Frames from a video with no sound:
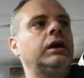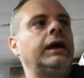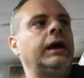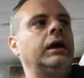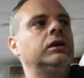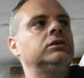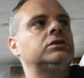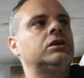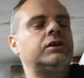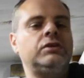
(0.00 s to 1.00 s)
and
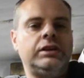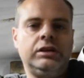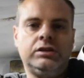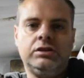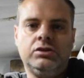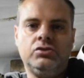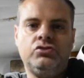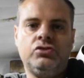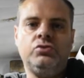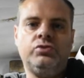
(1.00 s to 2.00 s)
I'll give a link
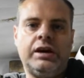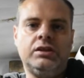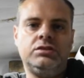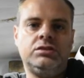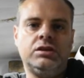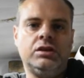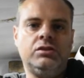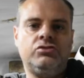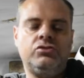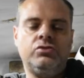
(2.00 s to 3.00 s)
to that uh,
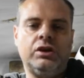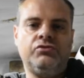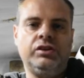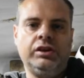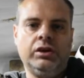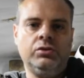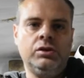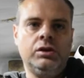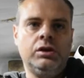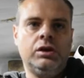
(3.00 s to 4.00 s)
to that video
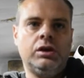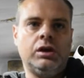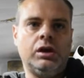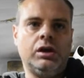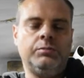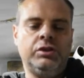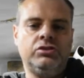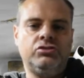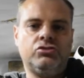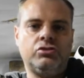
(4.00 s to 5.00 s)
um, in the
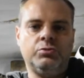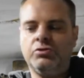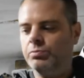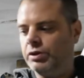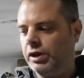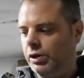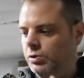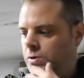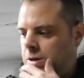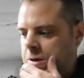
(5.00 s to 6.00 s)
description below.
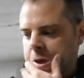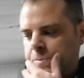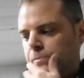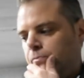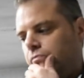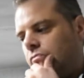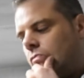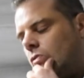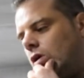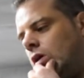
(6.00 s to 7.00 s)

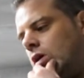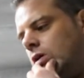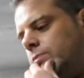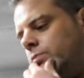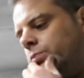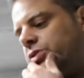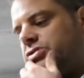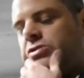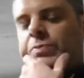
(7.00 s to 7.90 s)
Um, but this is